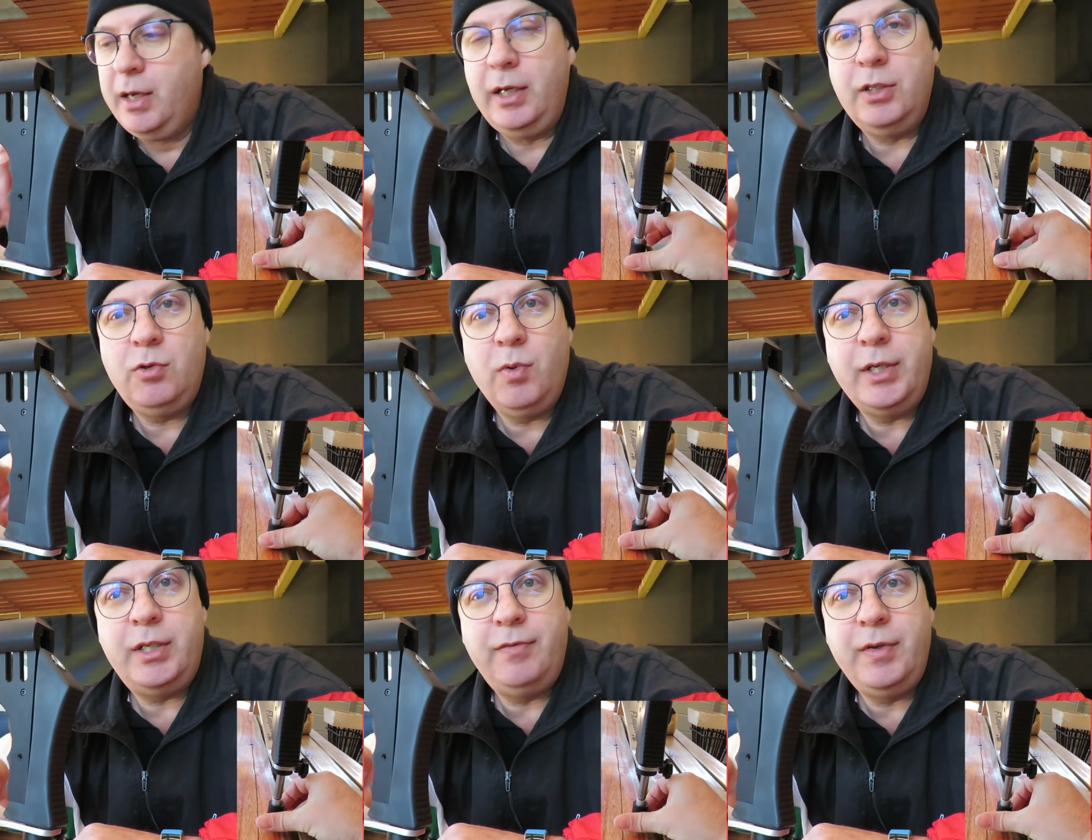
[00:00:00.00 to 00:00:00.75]
It's
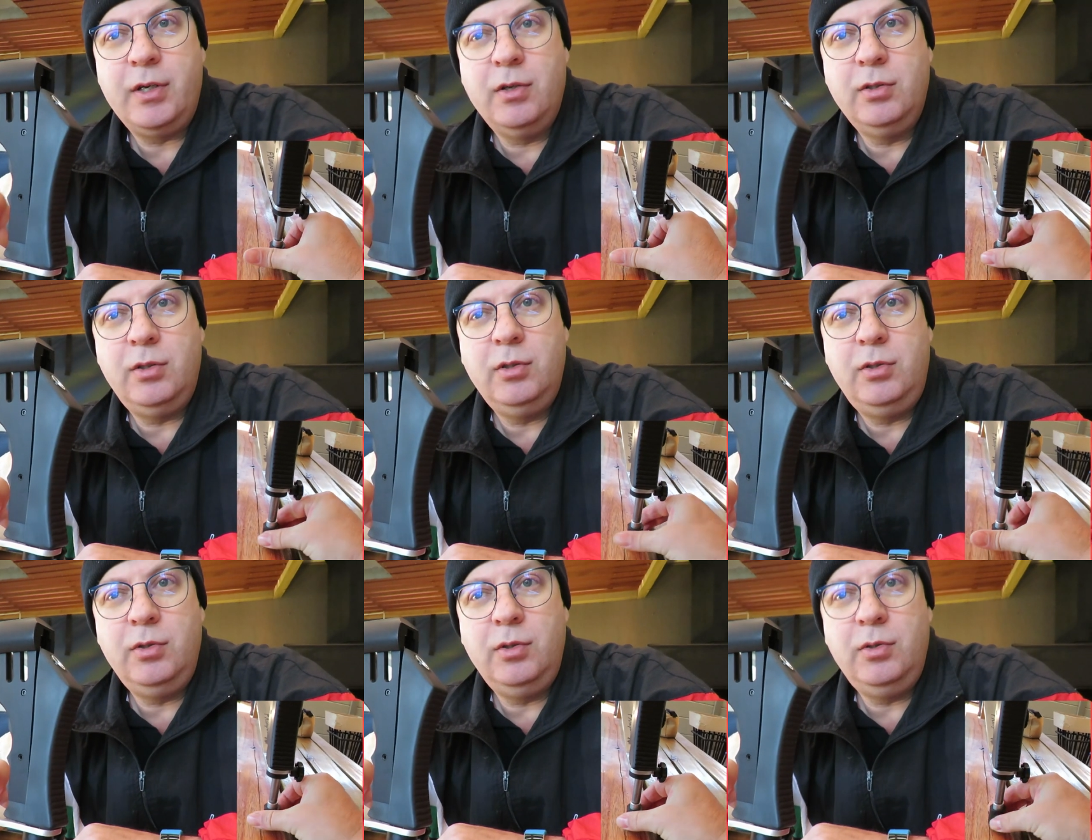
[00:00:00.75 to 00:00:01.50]
quite difficult
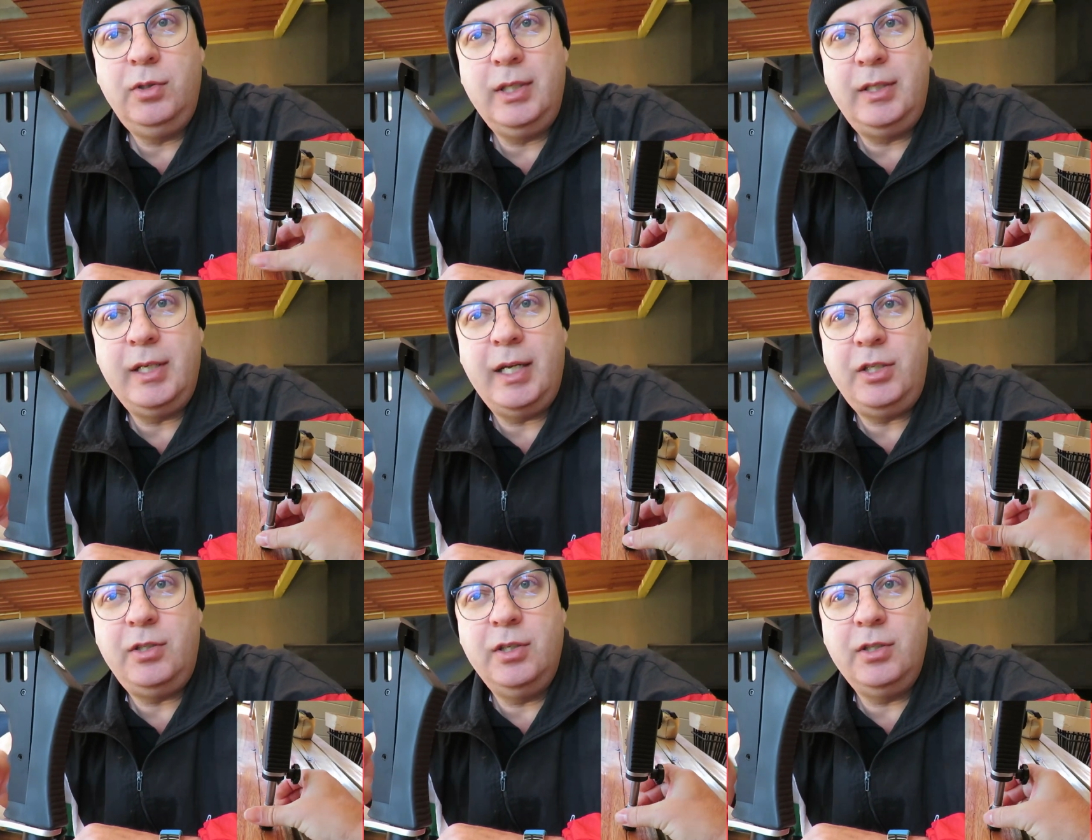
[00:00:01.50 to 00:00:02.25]
to
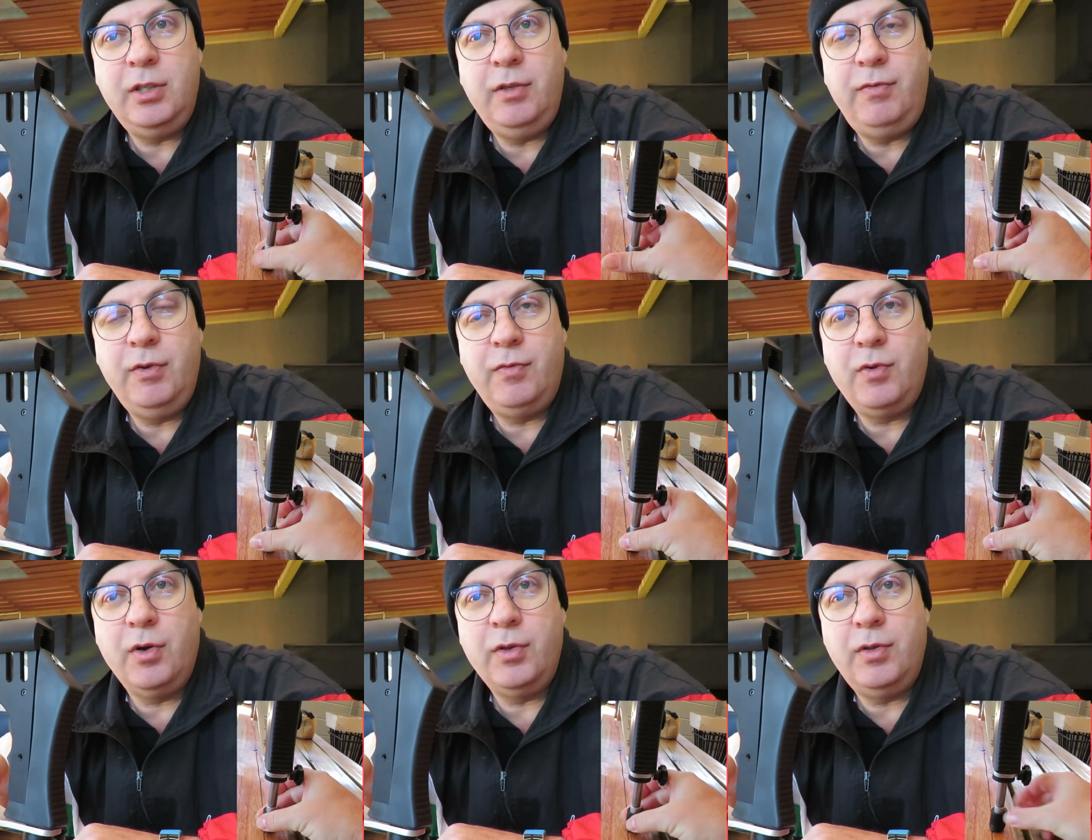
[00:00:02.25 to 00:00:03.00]
detach this if
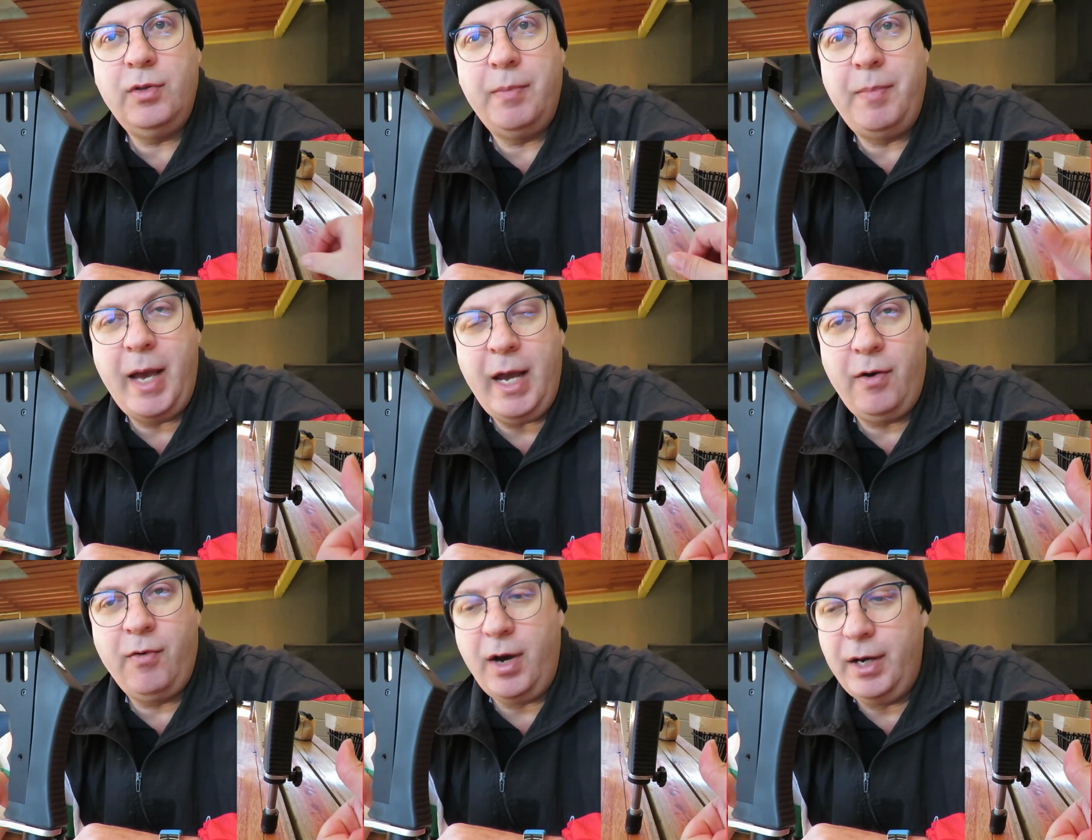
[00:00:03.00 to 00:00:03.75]
you've got the
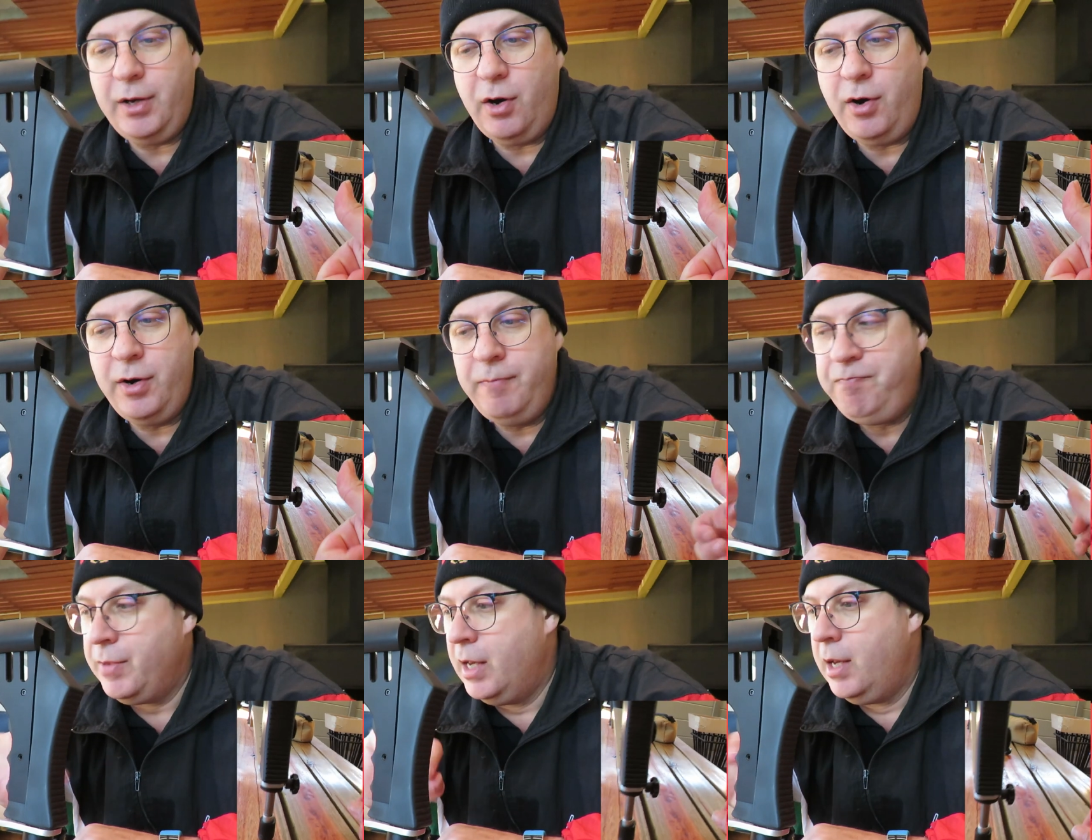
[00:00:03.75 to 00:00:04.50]
bag rider
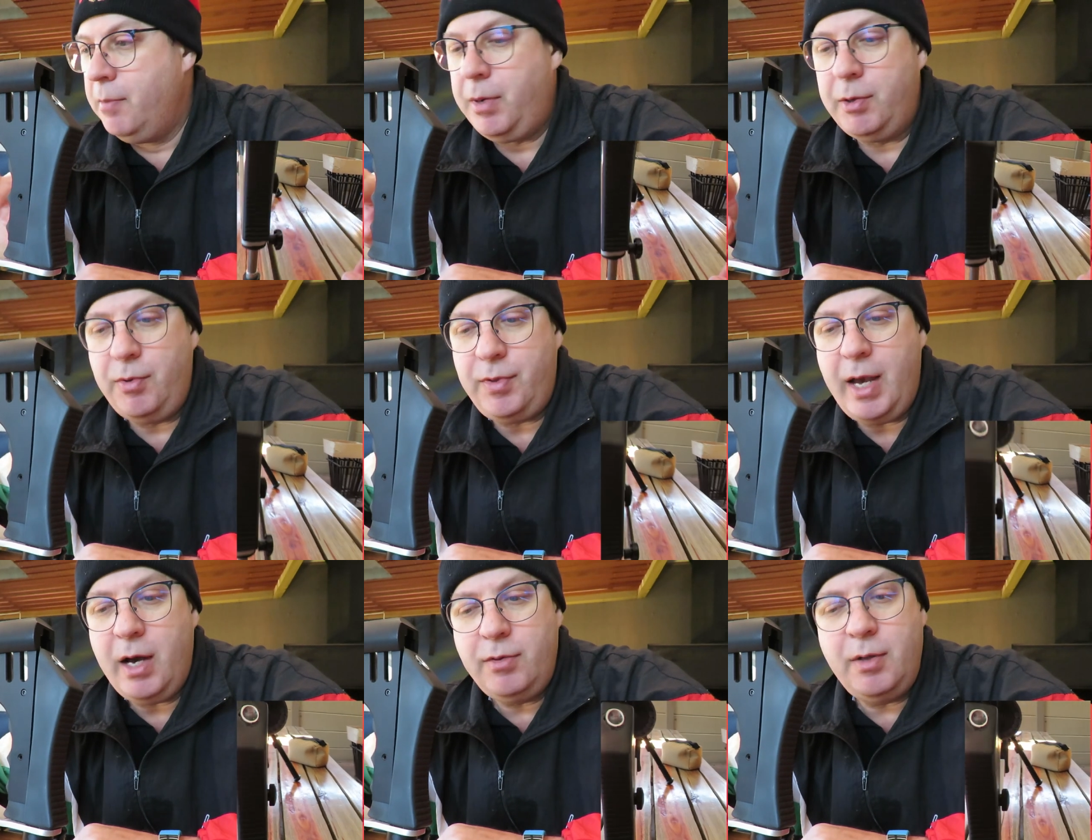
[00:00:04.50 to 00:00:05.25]
on, but
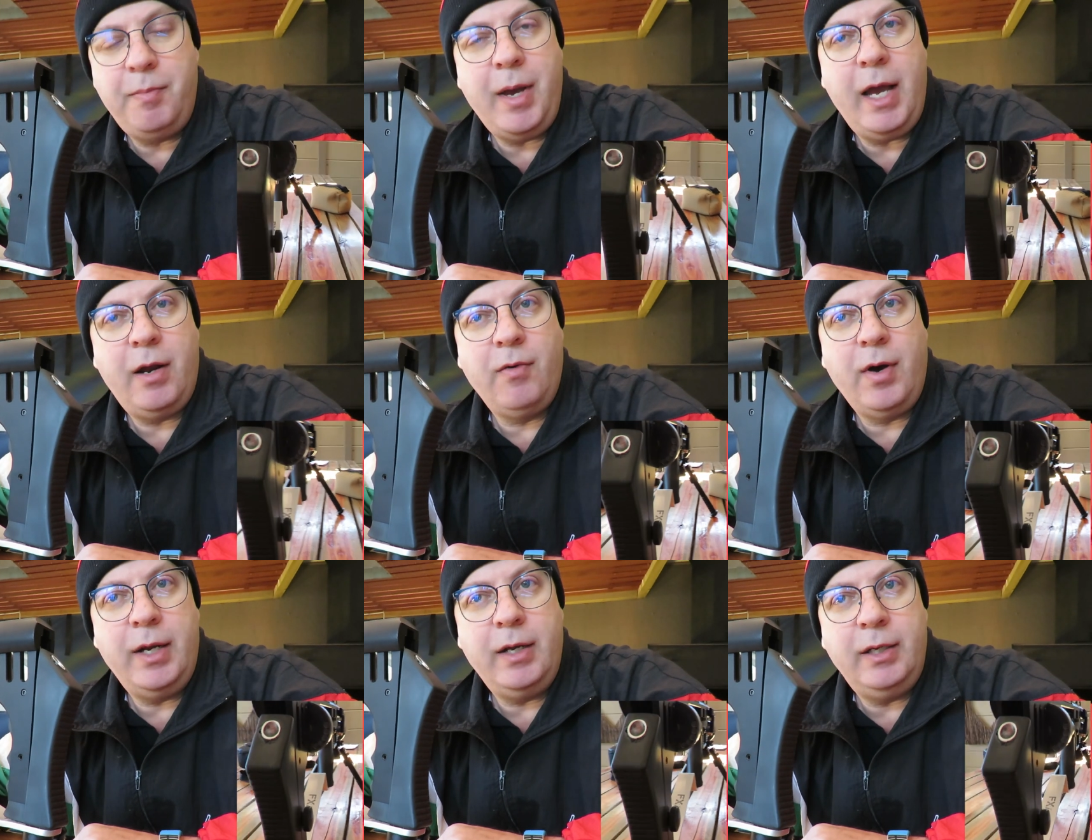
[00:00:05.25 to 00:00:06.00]
without the bag
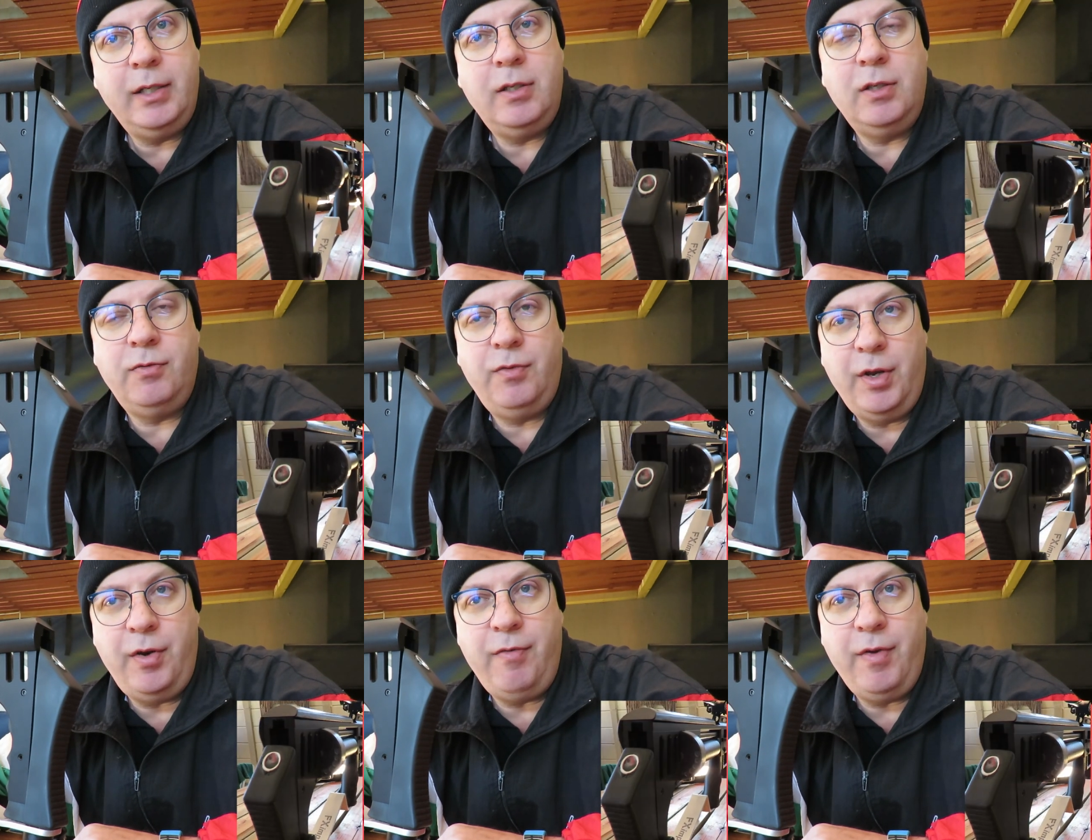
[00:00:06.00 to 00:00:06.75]
rider, it is
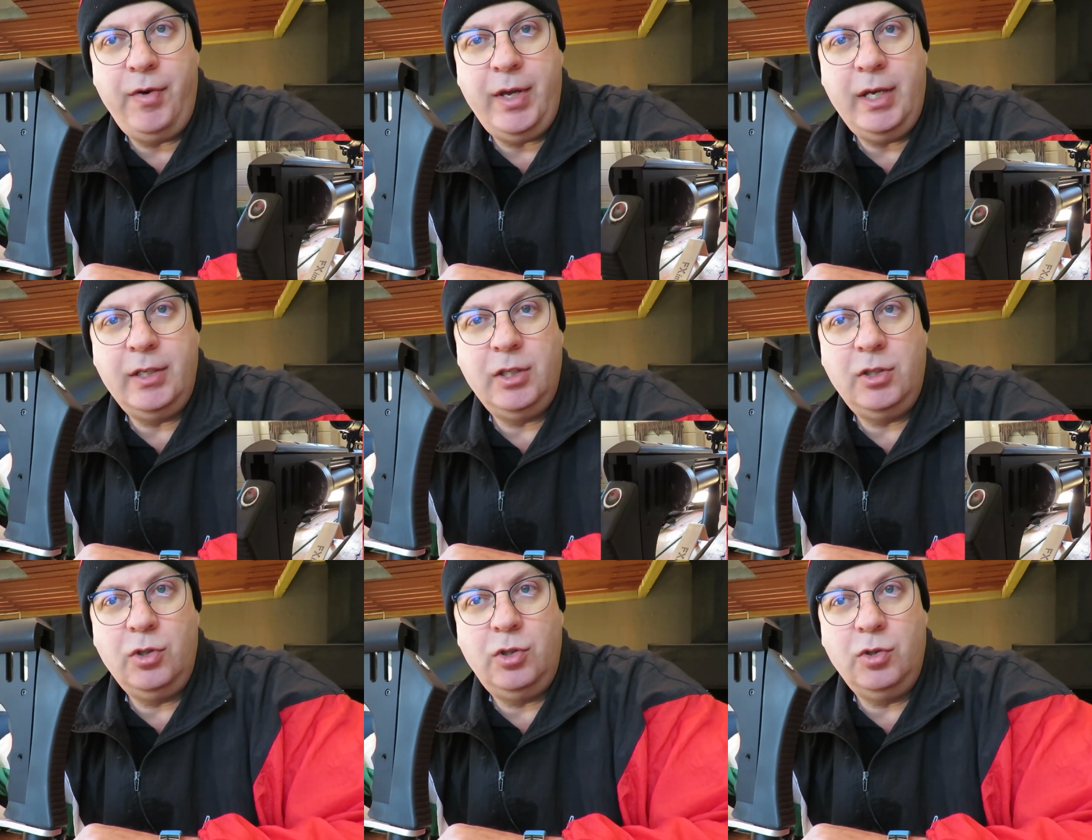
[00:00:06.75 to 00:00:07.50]
very, very
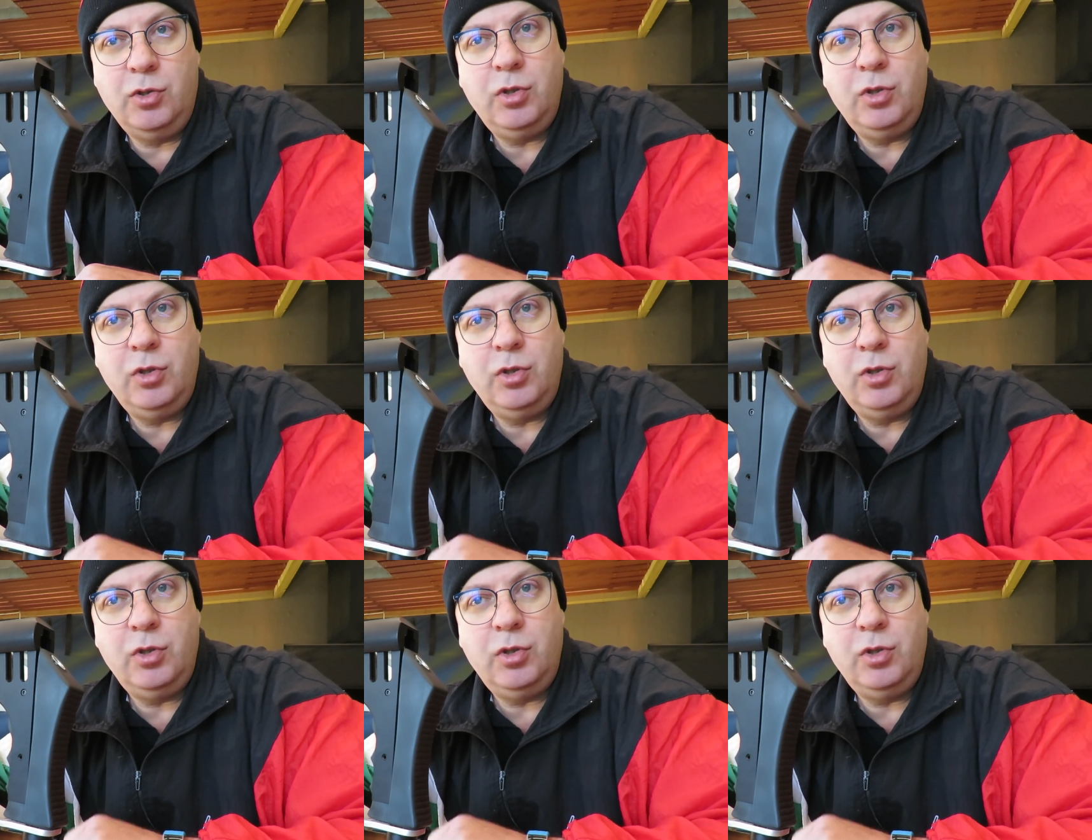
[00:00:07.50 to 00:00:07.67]
easy to do.